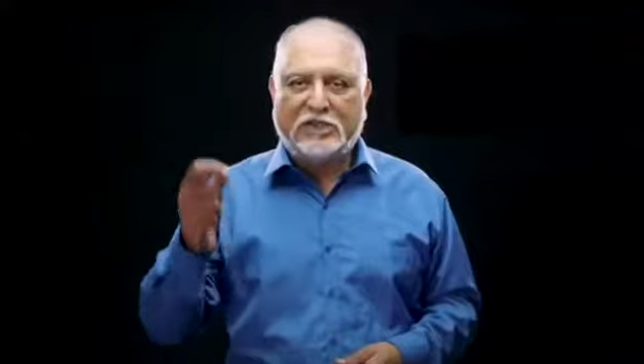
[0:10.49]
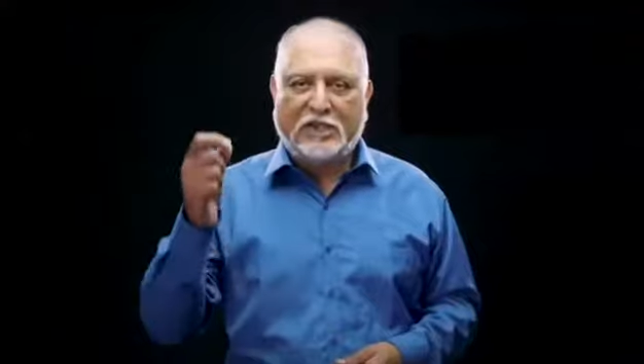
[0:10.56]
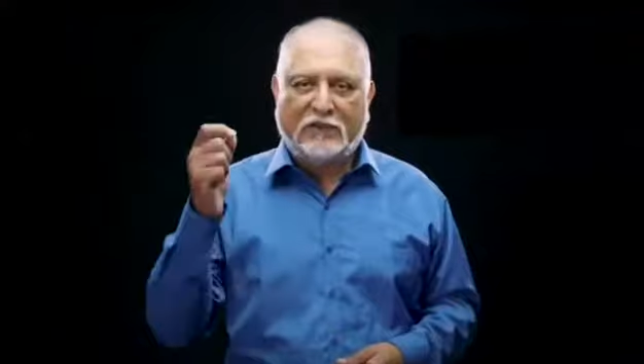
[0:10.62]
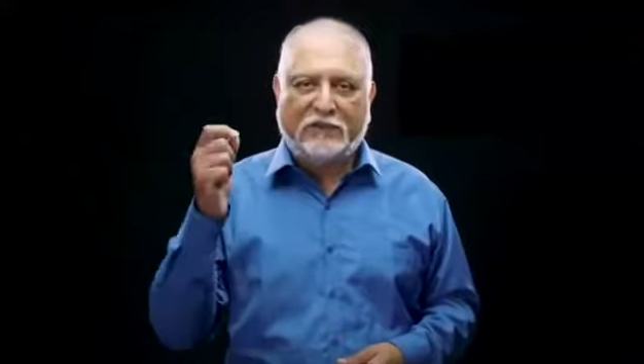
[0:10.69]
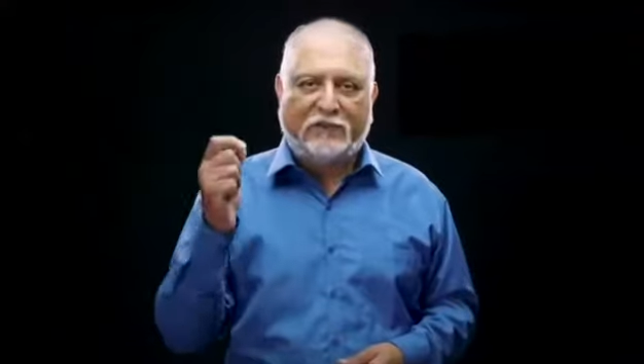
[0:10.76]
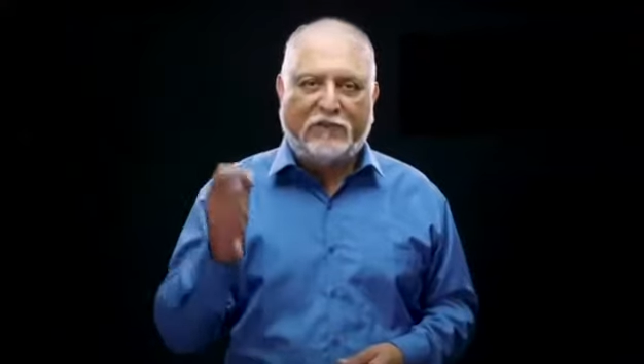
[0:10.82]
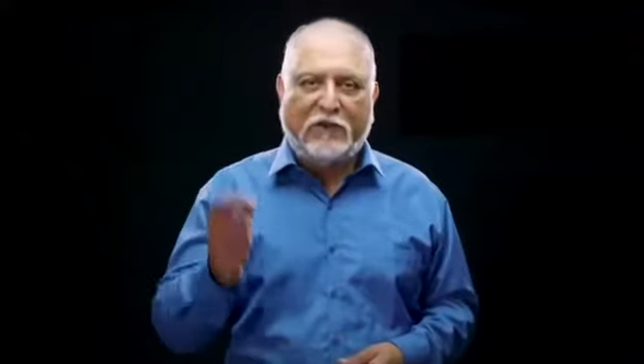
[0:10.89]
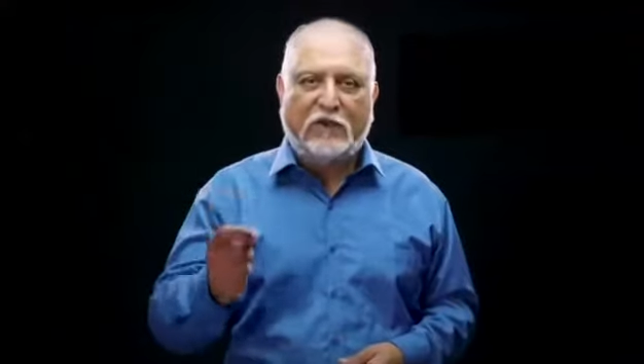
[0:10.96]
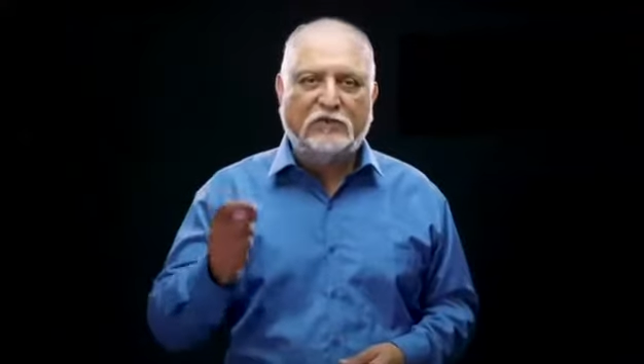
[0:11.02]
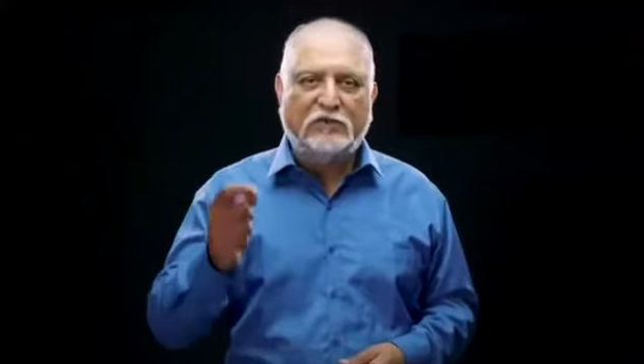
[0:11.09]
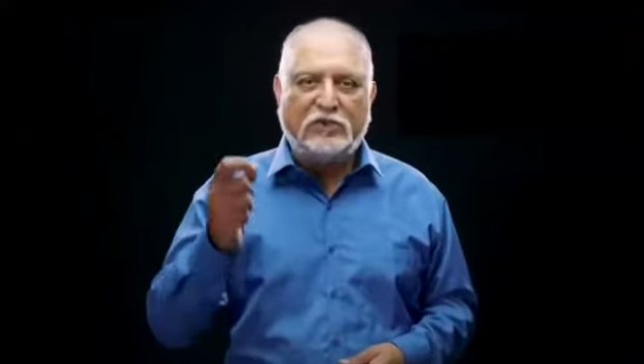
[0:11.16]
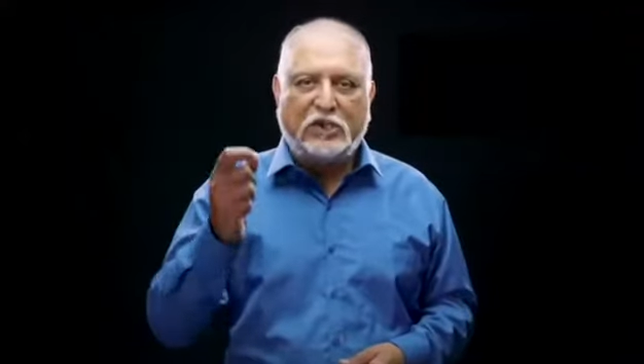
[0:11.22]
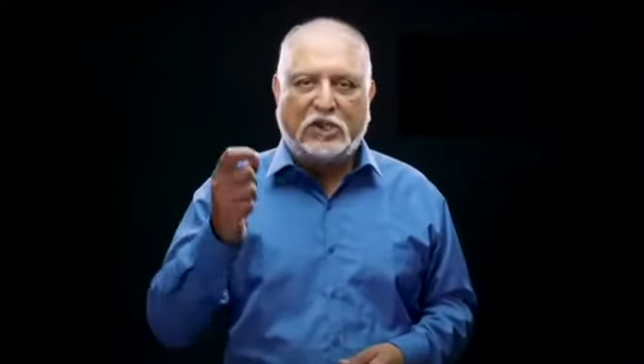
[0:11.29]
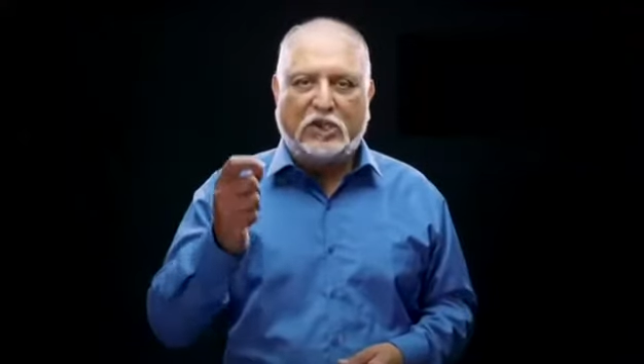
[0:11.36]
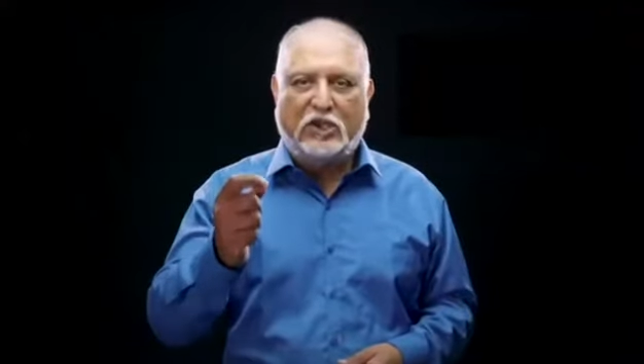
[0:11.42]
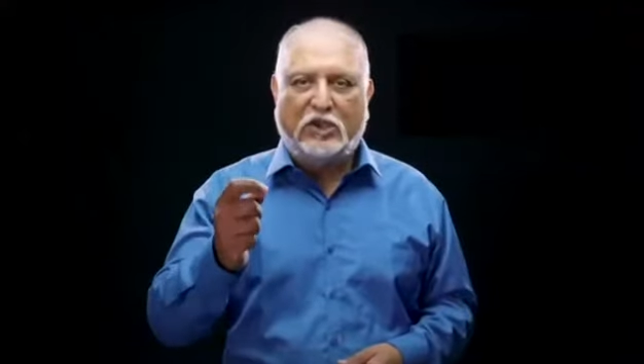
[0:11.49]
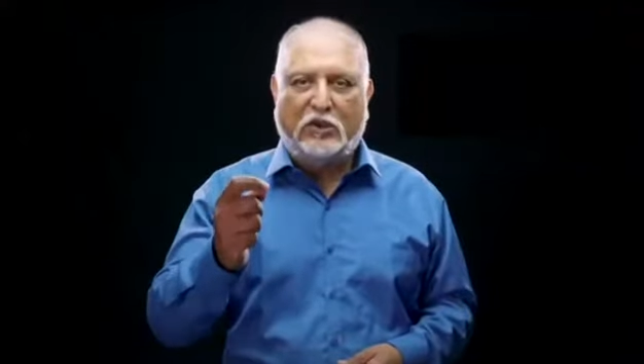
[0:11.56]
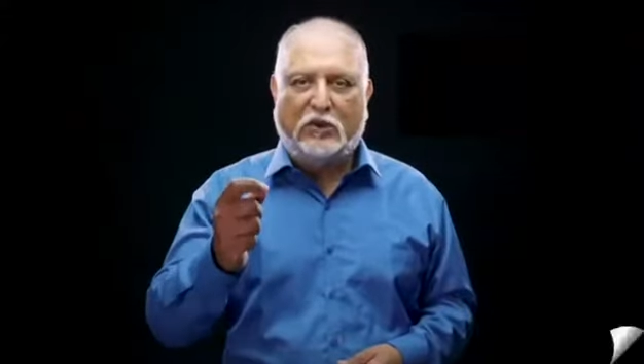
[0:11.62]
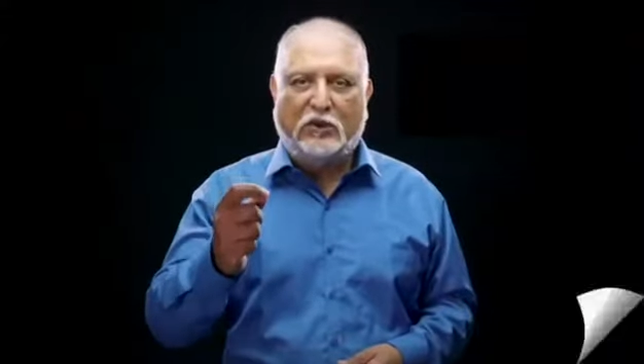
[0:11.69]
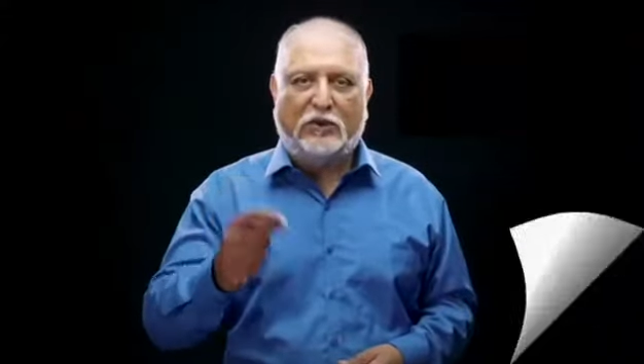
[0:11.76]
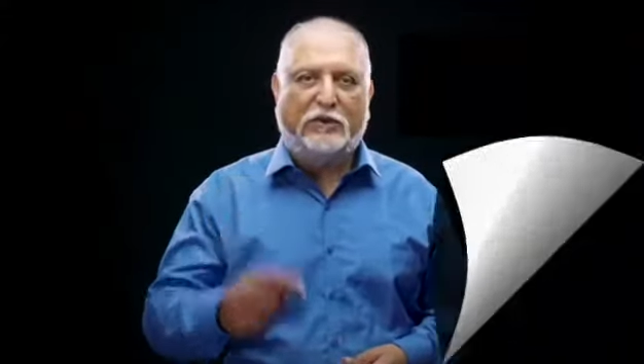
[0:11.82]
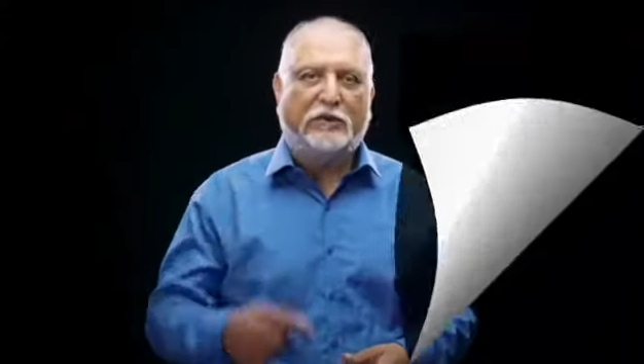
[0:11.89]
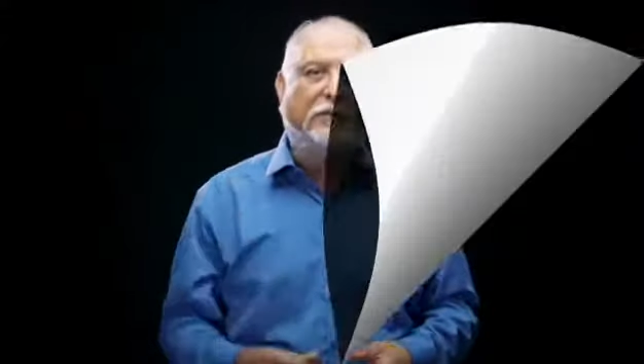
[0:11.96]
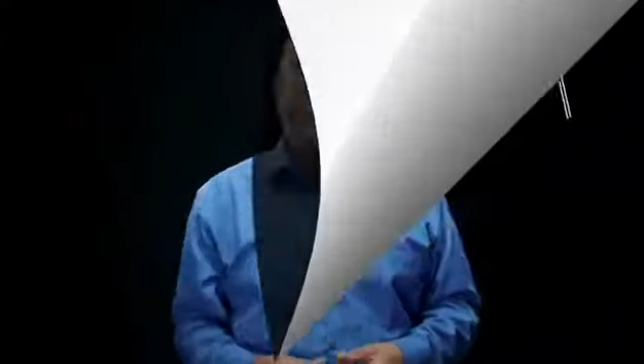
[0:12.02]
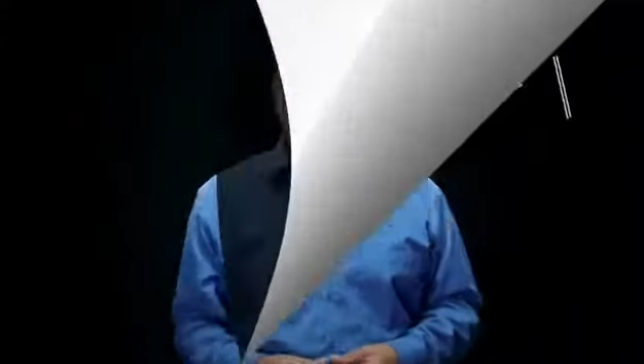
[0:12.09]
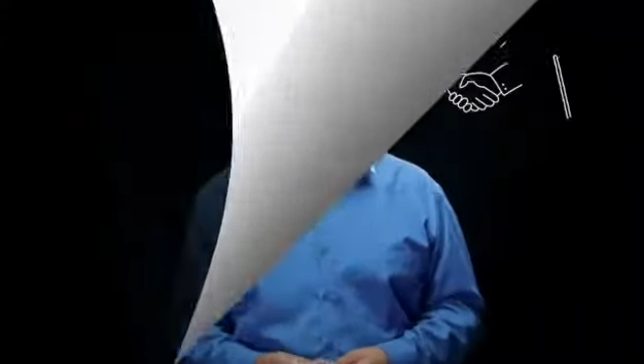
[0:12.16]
had found a cure.